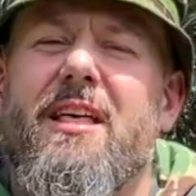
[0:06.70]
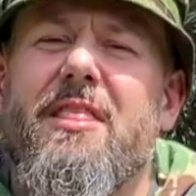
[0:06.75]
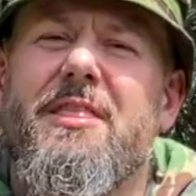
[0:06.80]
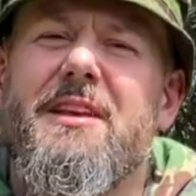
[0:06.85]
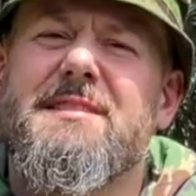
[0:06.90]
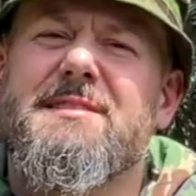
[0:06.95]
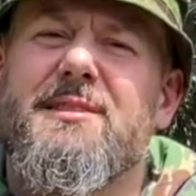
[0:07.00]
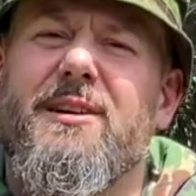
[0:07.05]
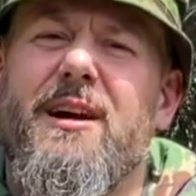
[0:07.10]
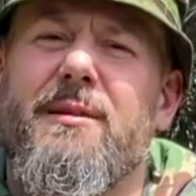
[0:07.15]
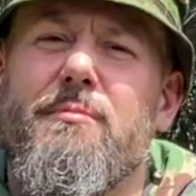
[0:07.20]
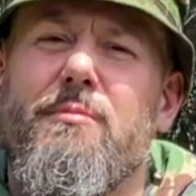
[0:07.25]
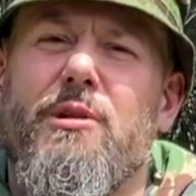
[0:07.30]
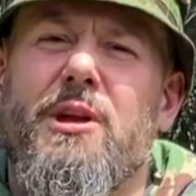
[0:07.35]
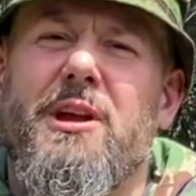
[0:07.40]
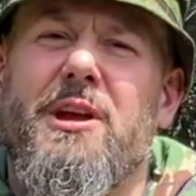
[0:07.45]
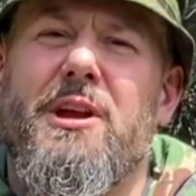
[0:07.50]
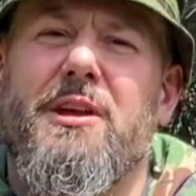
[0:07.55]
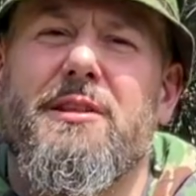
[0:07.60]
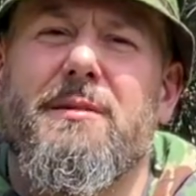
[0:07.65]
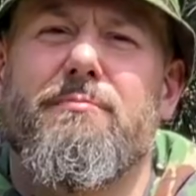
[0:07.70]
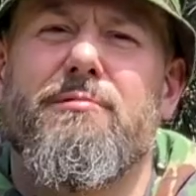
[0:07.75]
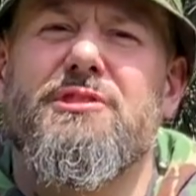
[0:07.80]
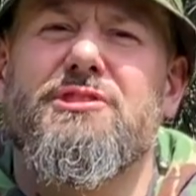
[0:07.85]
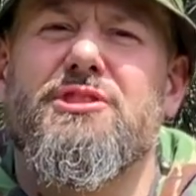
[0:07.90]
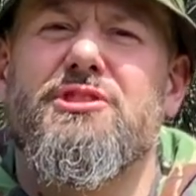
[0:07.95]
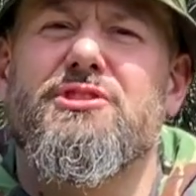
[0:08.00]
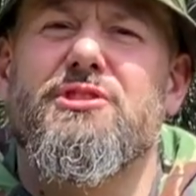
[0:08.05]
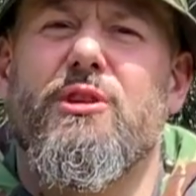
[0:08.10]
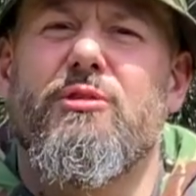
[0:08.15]
This time we're looking at the
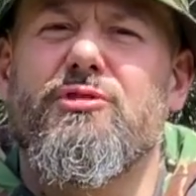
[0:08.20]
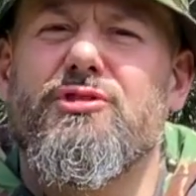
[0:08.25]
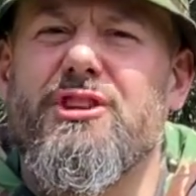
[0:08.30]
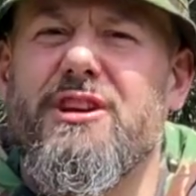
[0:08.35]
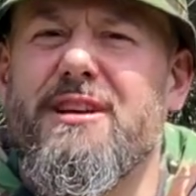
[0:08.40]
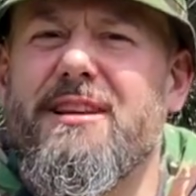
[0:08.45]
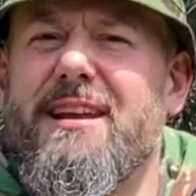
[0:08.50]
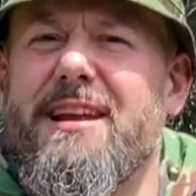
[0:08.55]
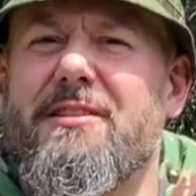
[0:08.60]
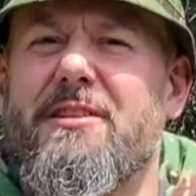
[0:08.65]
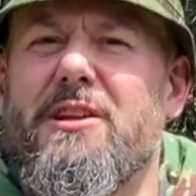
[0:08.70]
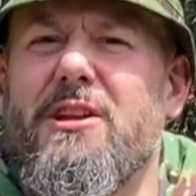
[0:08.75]
British soldier in the